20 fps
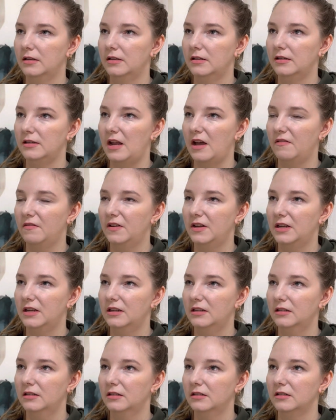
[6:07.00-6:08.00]

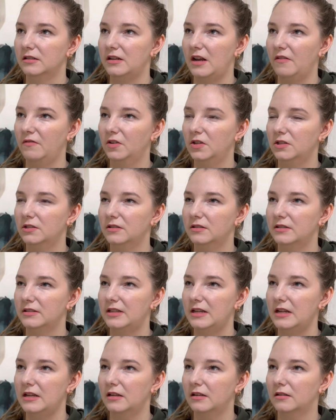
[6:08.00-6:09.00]
Never
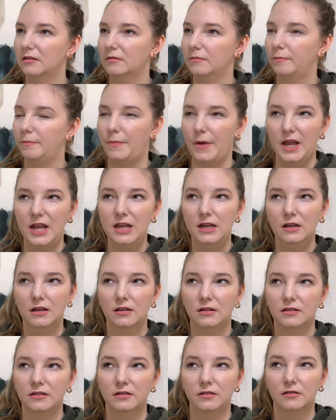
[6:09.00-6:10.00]
Sink Bank?
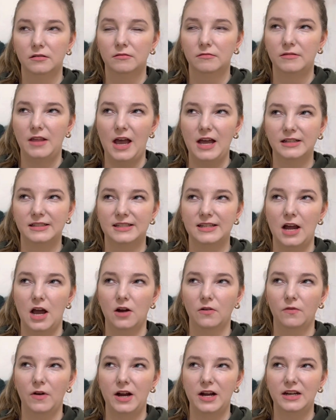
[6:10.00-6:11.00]
That's
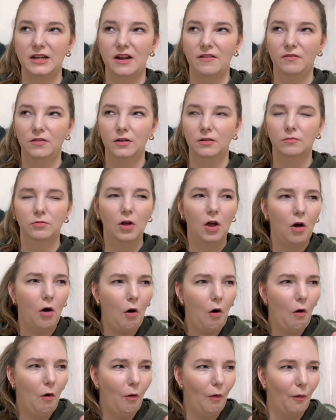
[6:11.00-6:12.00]
not right.
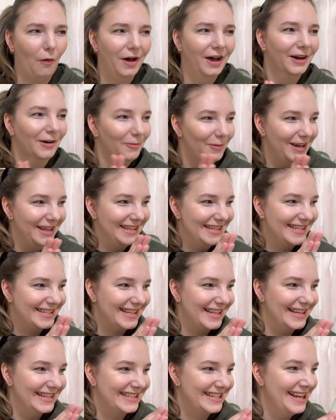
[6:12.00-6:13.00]
What
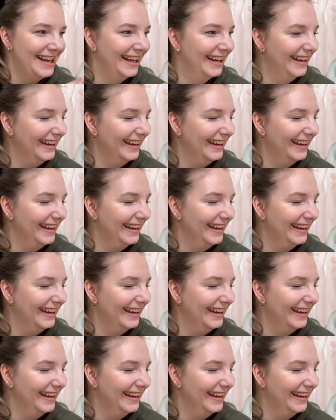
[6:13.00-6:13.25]
is this?